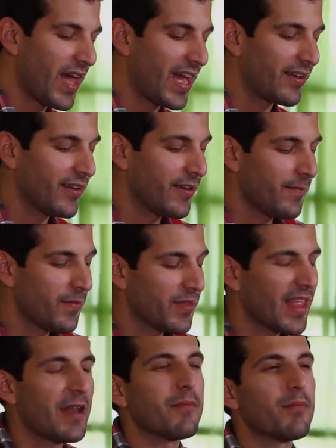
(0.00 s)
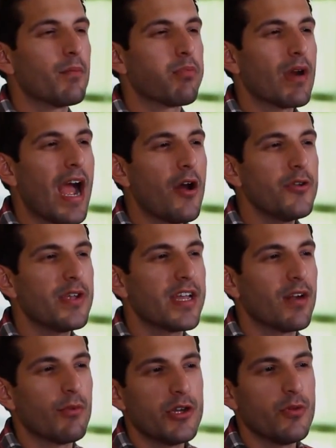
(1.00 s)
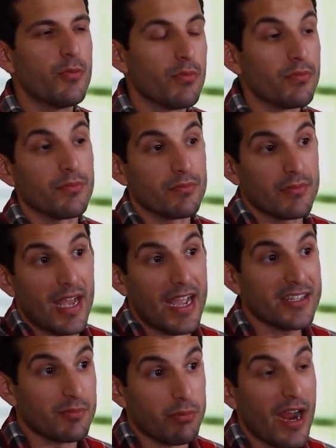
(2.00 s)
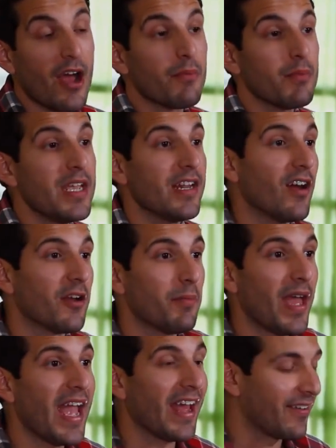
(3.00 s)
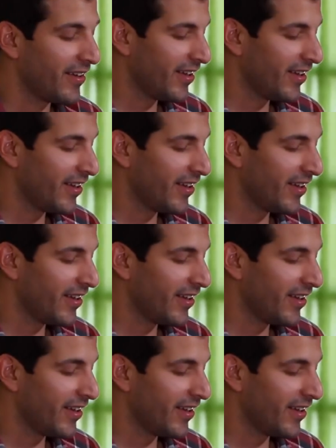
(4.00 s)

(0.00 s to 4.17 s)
that brown you get when you, I guess, brown meat on a pan.